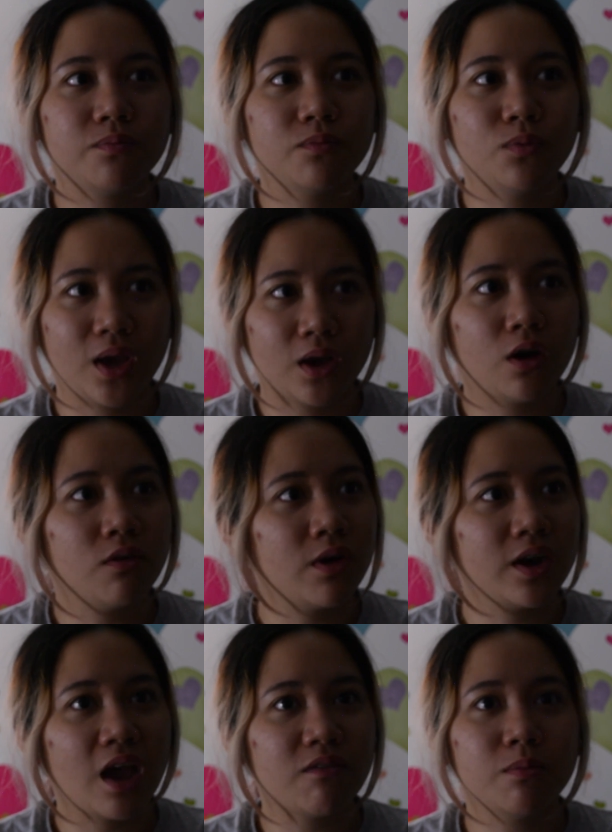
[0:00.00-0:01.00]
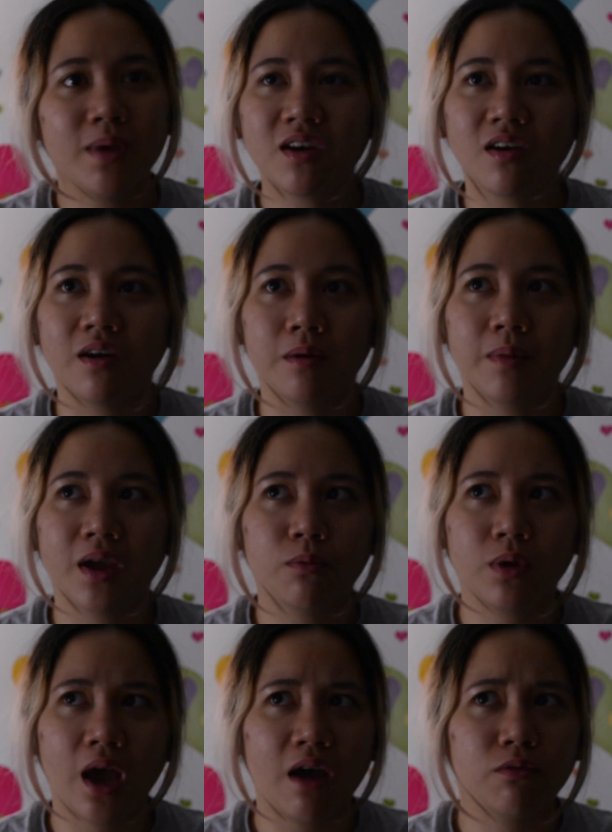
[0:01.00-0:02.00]
we already have a midterm
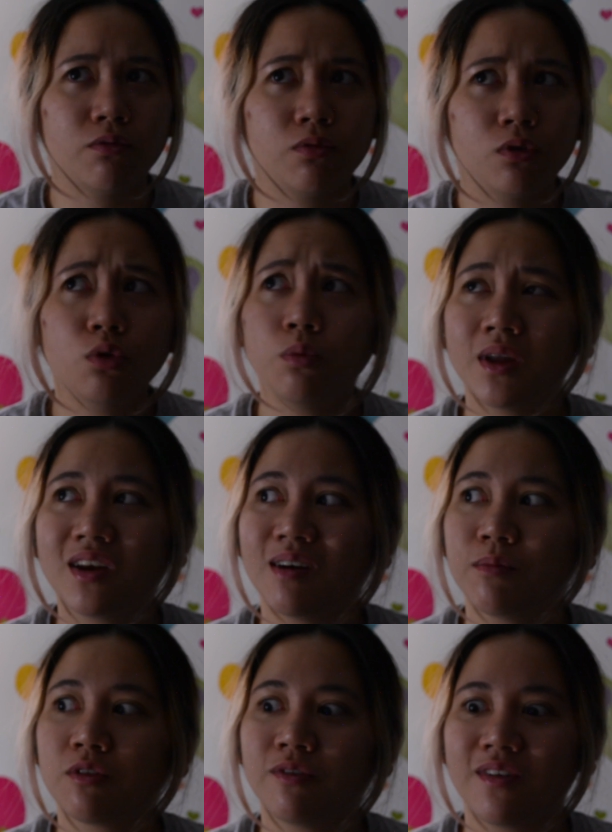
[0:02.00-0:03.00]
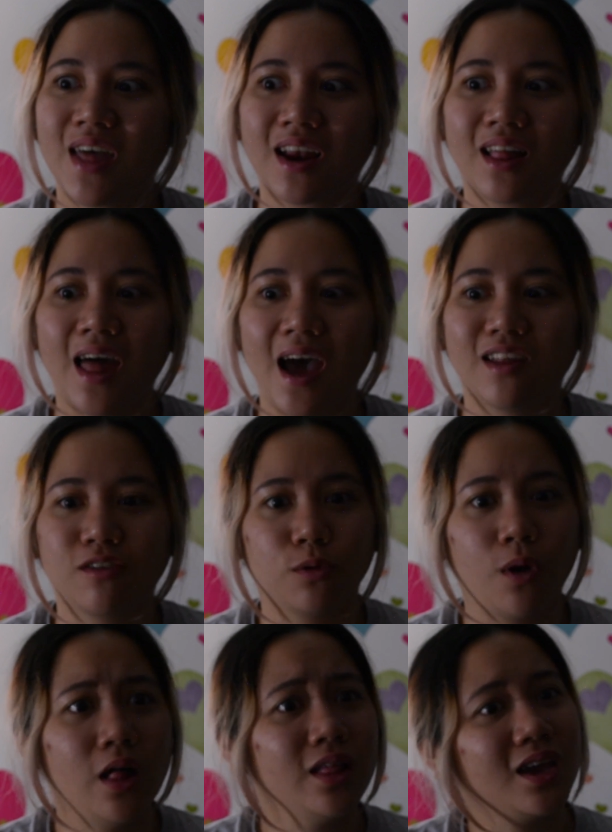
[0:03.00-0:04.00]
and we have 2 midterms for that class. So
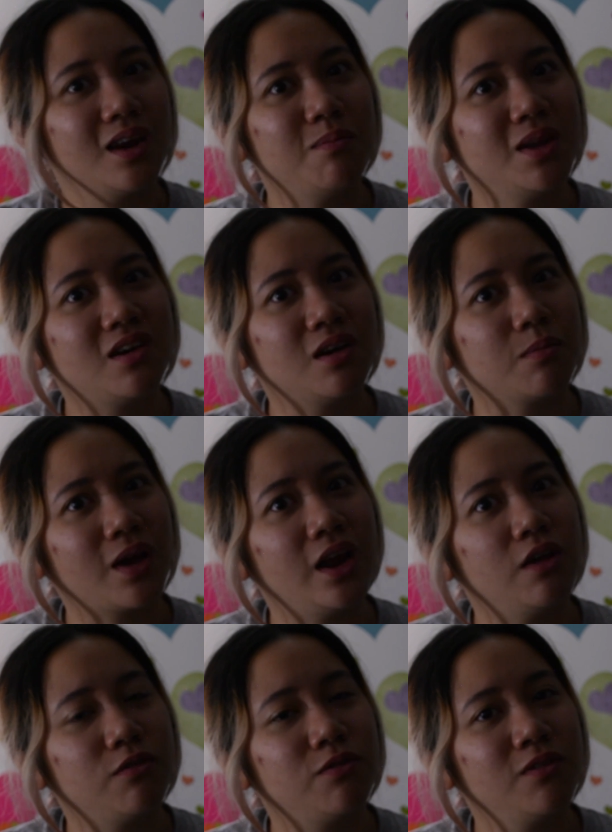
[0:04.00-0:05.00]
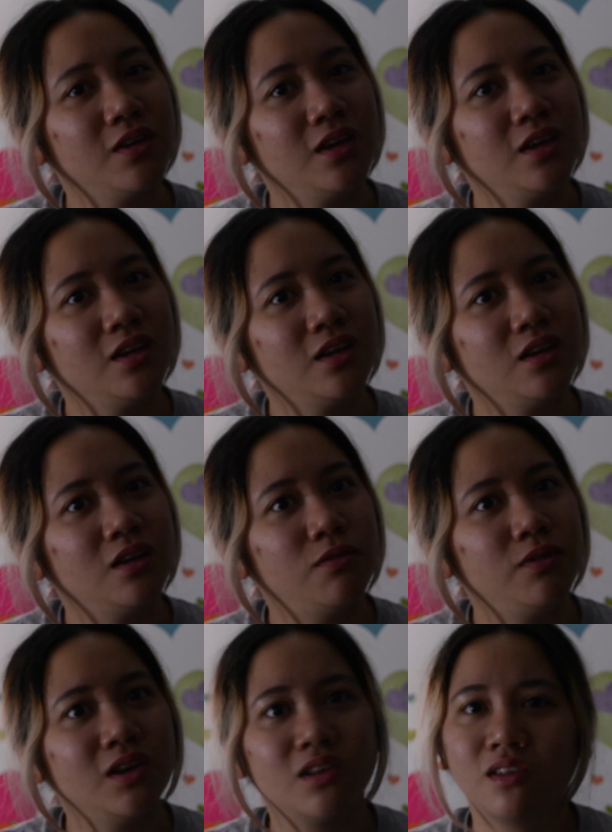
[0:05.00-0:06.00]
calling it a midterm kind of
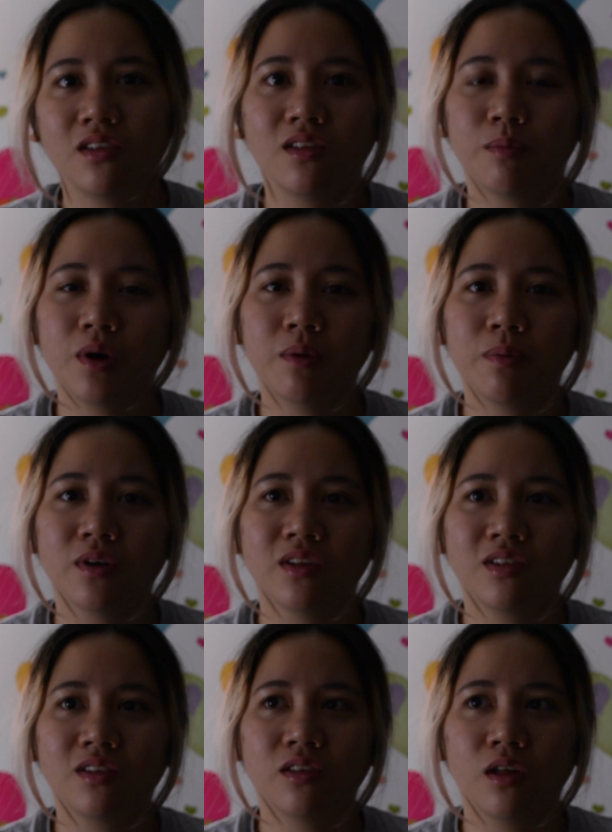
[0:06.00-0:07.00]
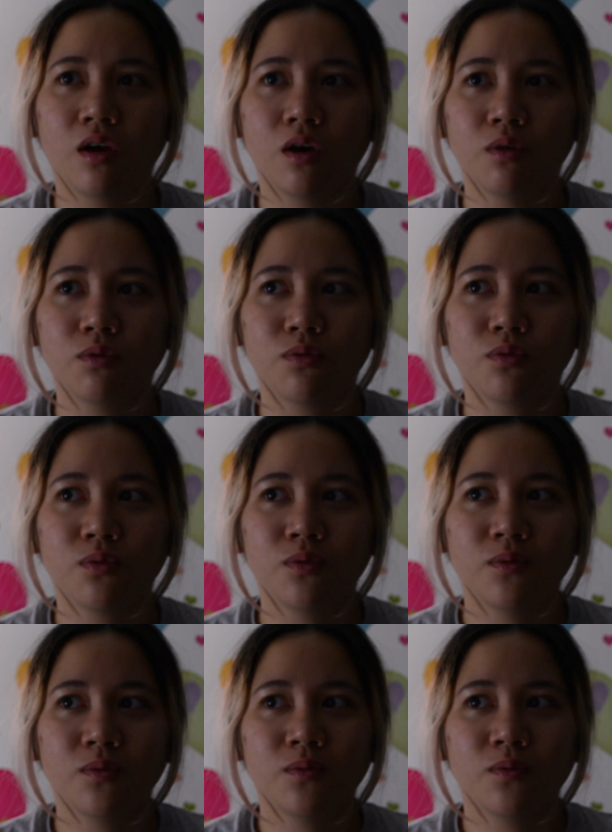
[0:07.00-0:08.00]
defeats the purpose of
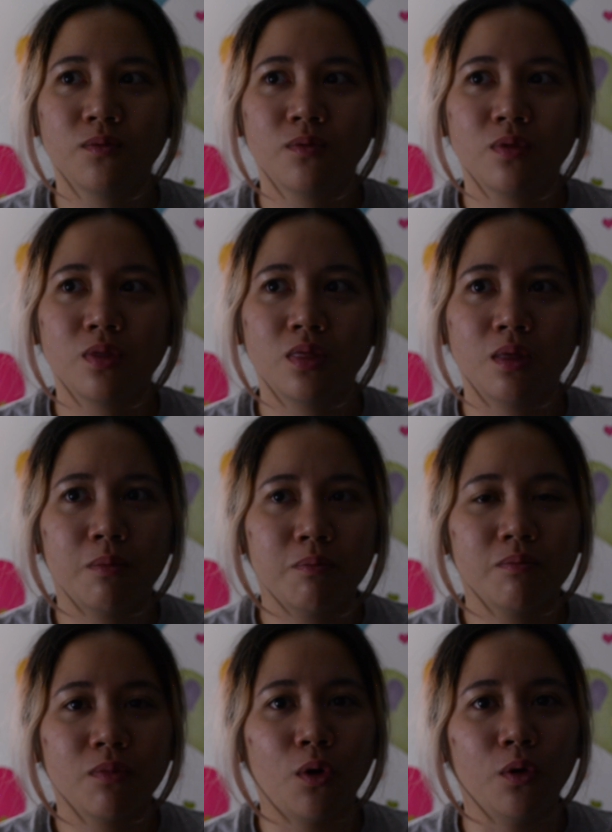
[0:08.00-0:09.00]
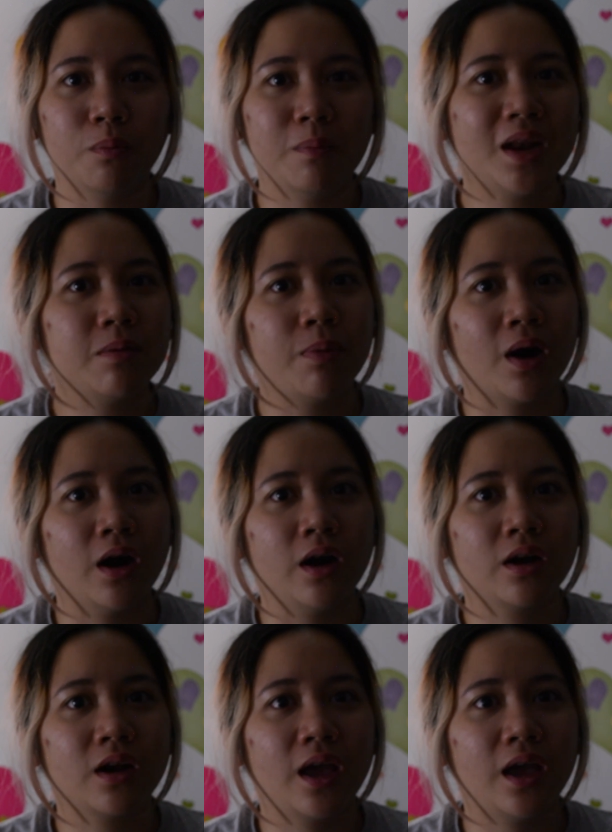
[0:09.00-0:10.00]
the whole mid
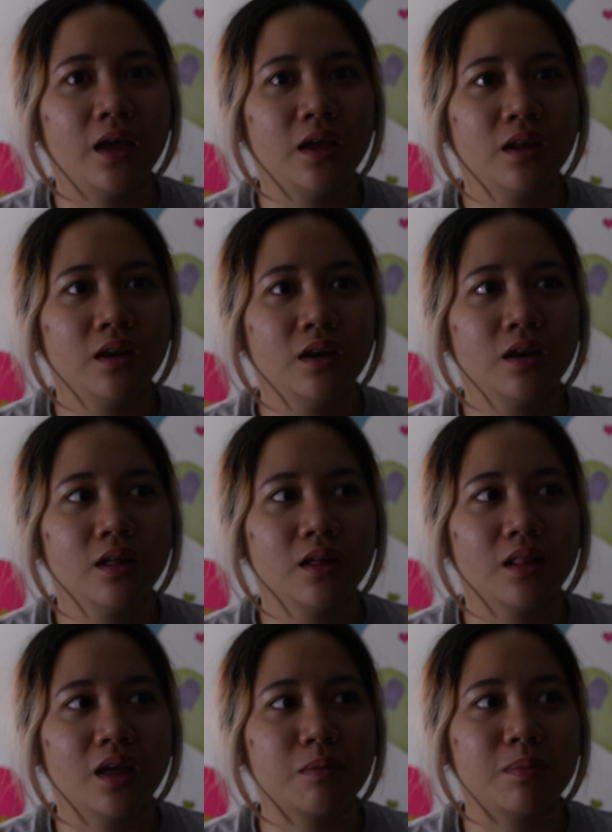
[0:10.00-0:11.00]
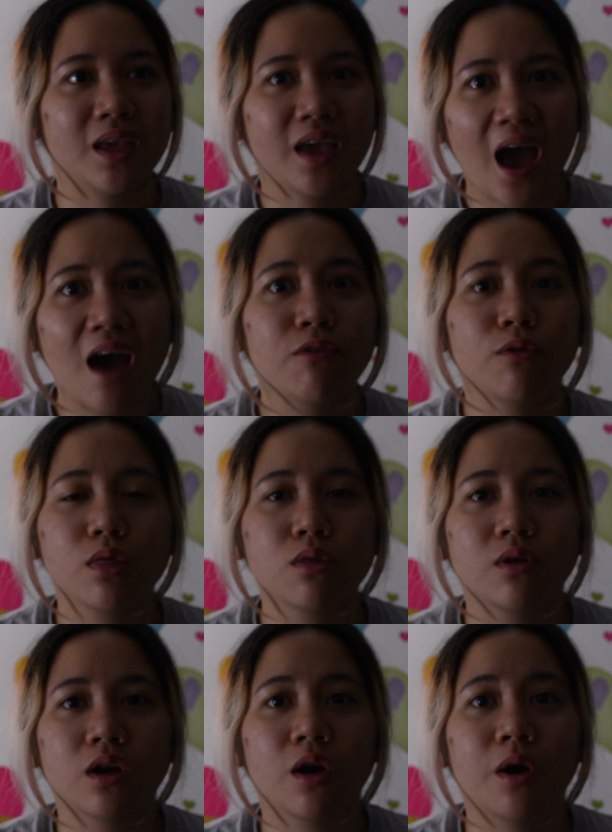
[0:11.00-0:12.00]
part and like being halfway
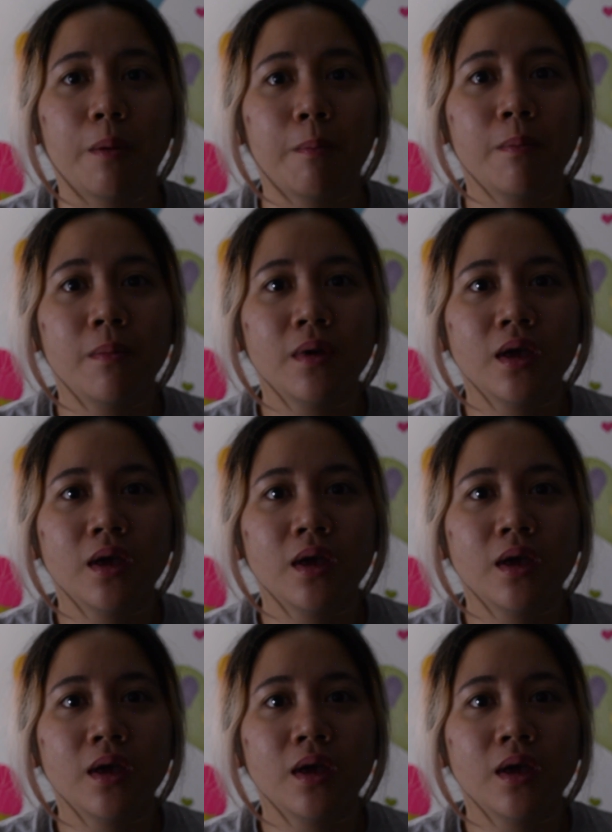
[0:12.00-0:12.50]
through the term.